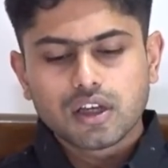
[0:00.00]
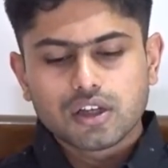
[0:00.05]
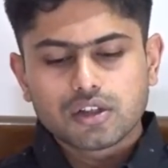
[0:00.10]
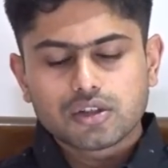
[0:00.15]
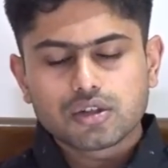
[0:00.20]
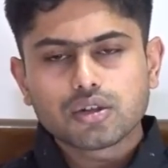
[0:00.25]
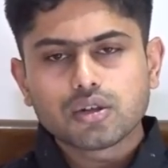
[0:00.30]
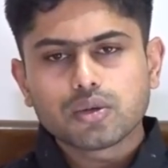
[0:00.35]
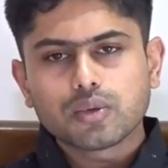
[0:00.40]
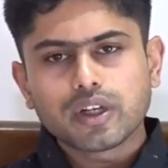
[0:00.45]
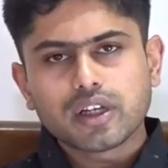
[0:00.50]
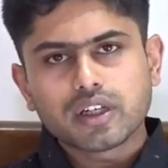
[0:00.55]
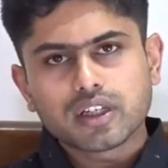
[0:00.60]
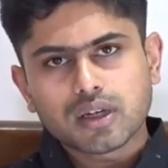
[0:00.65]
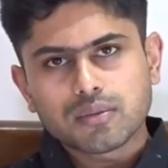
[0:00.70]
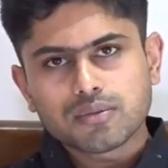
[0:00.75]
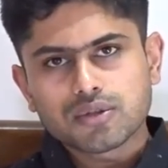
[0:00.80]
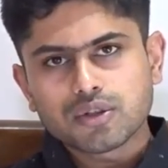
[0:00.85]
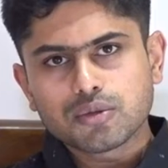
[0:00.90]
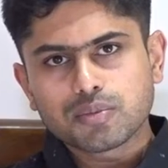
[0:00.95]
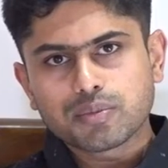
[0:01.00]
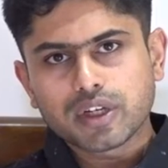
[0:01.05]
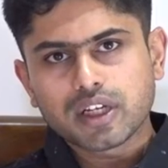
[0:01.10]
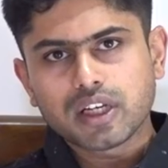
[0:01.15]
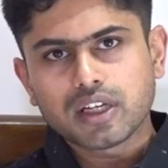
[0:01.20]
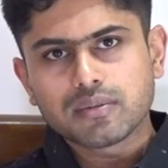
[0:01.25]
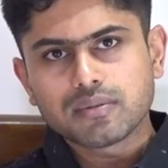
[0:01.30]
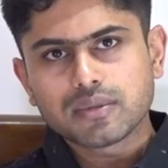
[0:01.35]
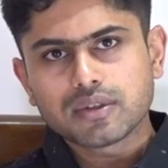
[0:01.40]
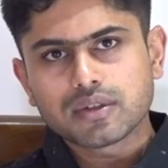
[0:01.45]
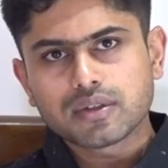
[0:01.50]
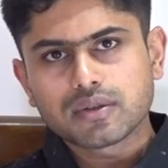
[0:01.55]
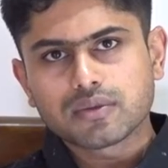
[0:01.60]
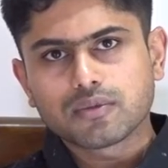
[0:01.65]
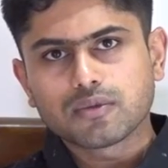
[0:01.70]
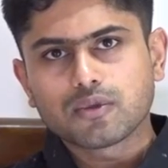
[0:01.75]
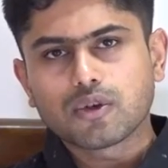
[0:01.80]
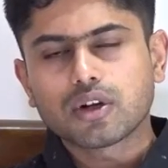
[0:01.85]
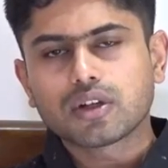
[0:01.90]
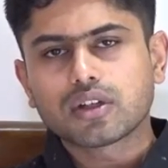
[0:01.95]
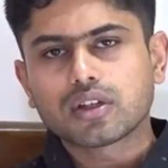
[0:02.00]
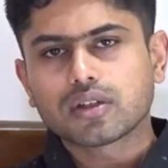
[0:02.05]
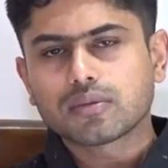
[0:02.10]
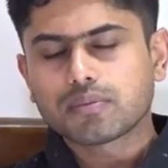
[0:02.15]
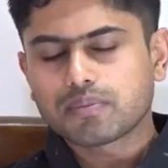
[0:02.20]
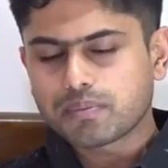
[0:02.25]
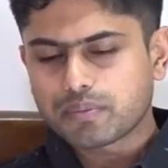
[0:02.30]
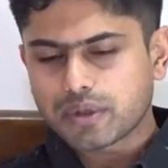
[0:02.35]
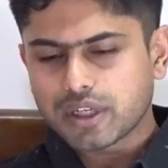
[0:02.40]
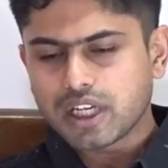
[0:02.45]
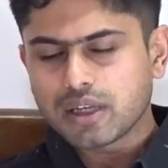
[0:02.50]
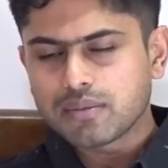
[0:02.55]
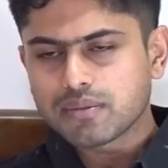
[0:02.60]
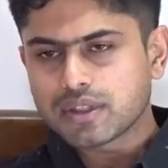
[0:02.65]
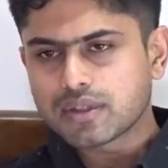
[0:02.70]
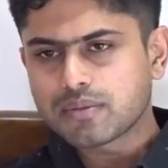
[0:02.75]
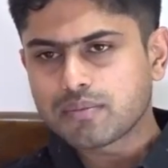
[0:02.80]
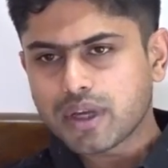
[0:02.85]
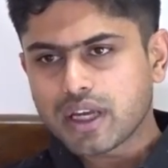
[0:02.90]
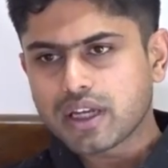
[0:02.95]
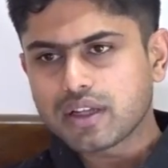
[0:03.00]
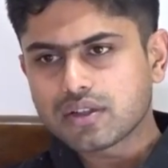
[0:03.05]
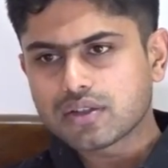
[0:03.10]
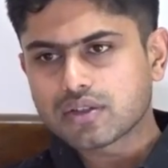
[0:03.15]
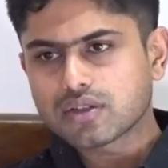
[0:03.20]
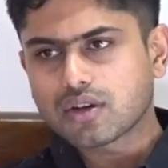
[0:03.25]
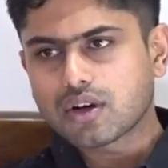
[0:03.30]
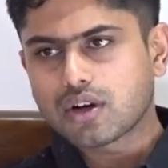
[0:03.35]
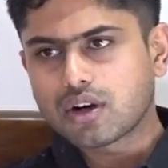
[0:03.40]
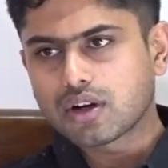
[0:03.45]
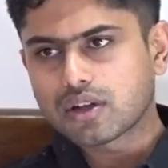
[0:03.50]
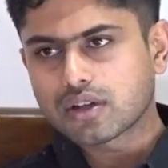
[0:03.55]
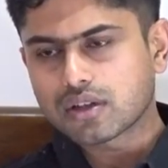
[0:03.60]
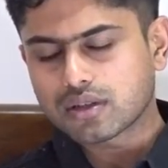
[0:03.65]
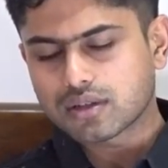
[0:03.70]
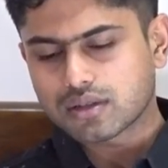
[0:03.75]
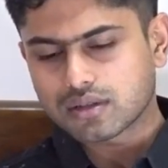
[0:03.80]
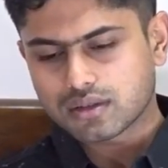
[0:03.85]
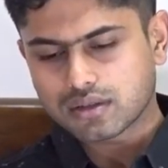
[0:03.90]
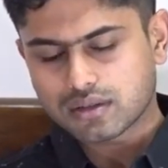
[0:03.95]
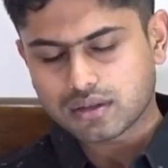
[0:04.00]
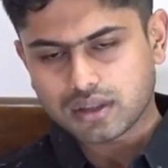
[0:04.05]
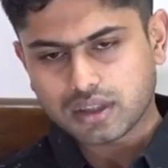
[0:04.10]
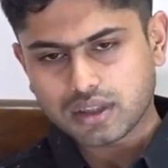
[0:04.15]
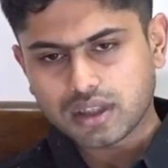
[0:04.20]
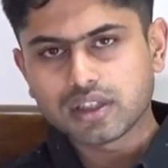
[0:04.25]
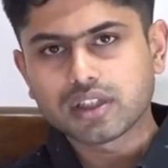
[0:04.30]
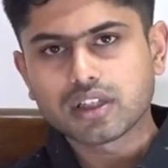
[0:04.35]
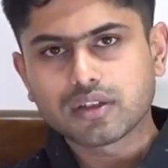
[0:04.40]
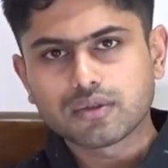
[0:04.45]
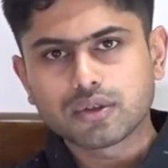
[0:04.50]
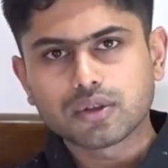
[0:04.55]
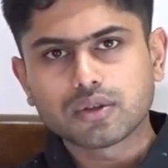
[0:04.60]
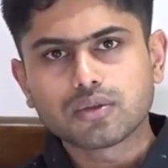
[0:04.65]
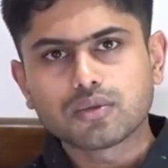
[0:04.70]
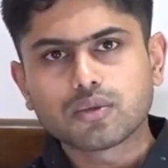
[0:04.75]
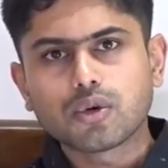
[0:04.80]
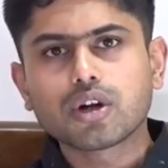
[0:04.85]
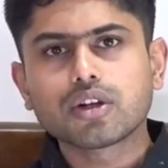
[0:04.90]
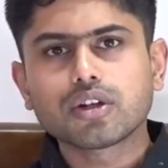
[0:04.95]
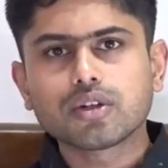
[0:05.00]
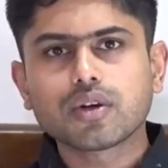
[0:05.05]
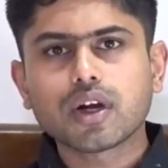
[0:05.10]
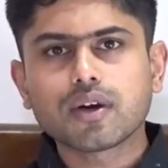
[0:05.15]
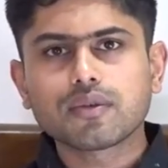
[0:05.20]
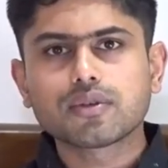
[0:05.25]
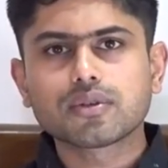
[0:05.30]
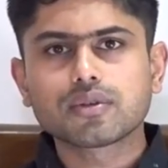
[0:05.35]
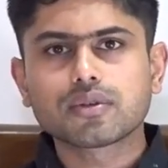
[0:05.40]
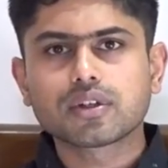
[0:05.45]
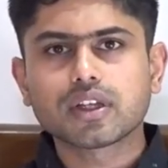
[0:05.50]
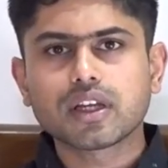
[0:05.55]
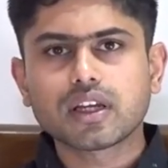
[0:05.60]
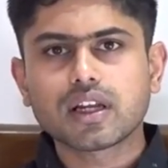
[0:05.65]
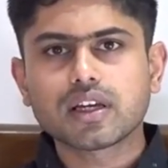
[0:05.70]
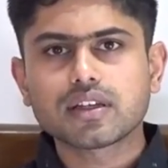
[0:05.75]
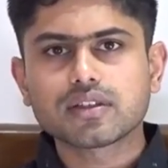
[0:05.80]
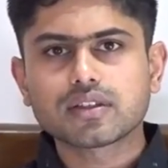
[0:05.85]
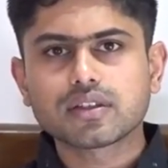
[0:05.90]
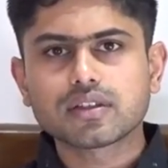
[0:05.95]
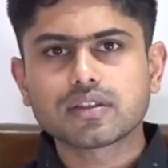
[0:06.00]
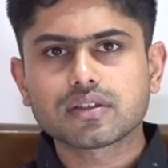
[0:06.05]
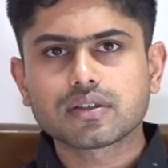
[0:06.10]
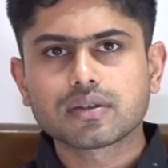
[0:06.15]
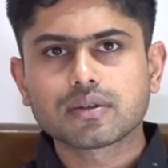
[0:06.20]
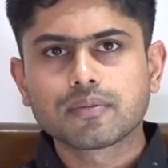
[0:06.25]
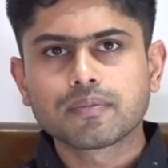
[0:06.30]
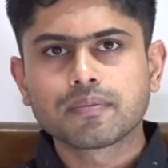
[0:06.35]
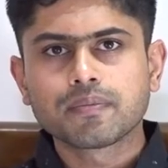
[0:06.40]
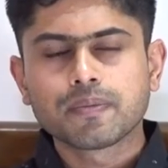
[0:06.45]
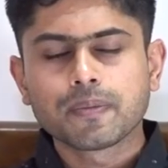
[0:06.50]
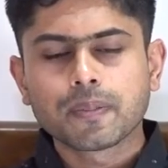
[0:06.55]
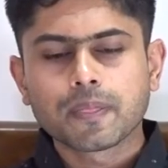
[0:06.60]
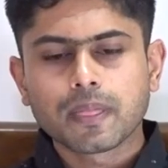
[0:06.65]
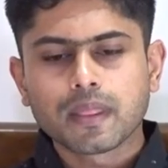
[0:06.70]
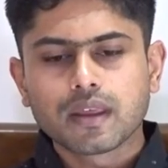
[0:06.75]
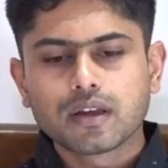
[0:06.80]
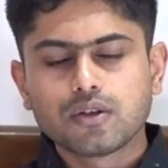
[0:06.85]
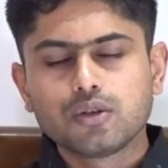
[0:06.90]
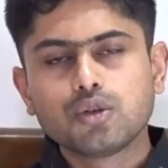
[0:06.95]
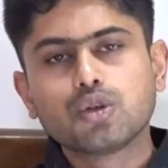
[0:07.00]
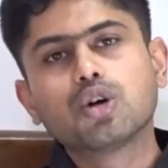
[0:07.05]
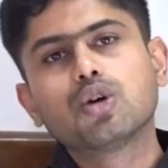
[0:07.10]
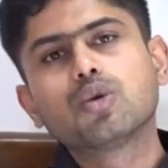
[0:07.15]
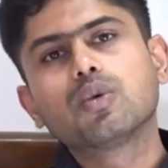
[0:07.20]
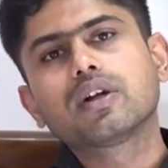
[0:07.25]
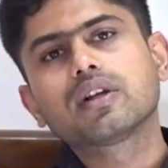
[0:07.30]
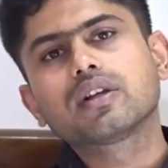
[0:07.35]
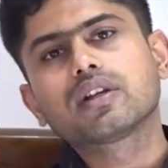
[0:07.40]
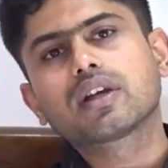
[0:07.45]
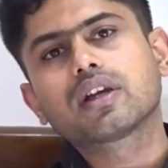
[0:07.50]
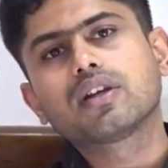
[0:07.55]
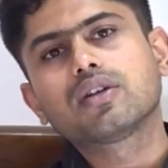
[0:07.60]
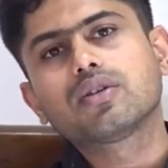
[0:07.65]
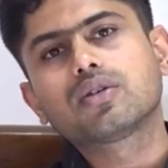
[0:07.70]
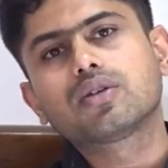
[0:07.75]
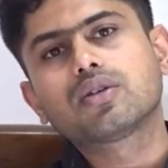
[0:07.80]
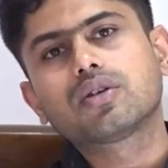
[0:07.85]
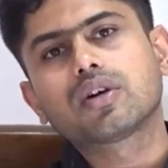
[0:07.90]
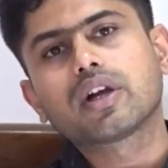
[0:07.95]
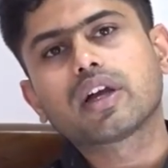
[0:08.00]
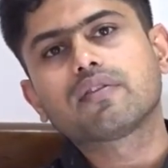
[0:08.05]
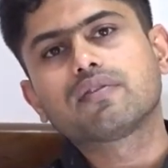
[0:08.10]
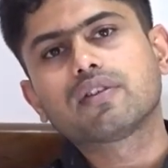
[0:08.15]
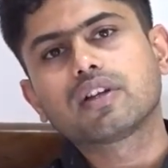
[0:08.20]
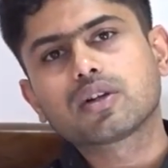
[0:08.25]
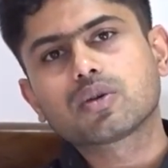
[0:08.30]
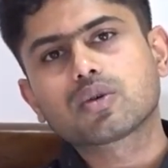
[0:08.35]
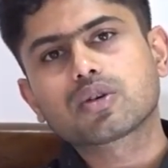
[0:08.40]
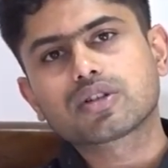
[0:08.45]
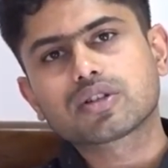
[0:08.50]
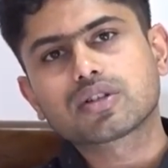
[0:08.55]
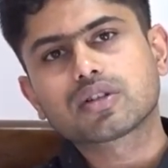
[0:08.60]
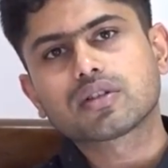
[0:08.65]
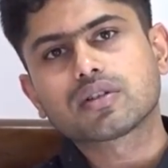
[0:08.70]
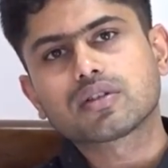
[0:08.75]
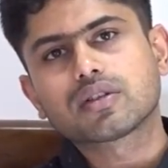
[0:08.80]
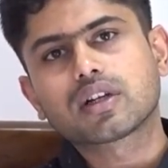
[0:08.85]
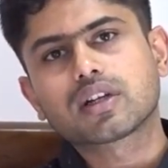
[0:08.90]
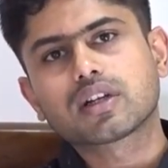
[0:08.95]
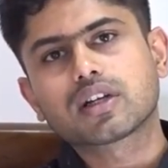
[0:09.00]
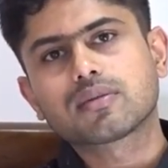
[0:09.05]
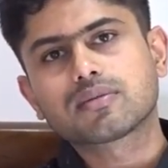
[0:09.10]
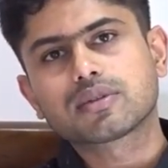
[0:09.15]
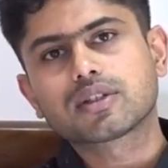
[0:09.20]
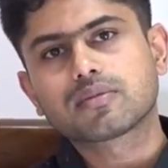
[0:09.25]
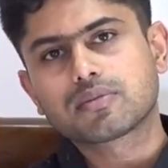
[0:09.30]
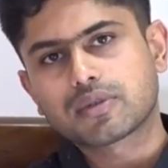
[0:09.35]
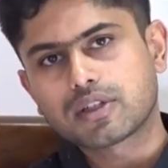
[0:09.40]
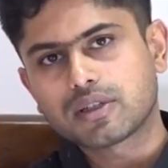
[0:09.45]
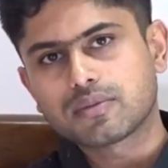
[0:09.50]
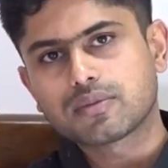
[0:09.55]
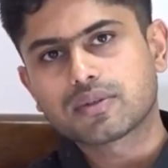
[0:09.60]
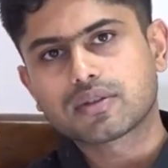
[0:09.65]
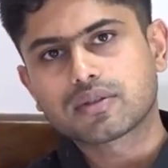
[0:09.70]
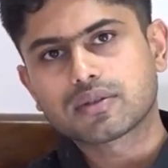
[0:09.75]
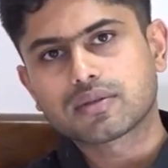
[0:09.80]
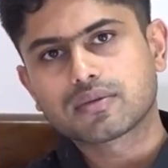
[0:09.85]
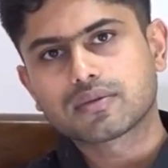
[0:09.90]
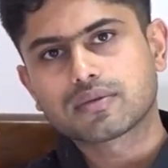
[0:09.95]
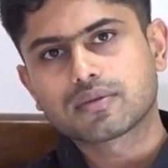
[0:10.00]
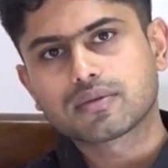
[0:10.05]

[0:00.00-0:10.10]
So when it comes to prelims, mains or interview, what you have to realize is no one can know every question that comes in prelims.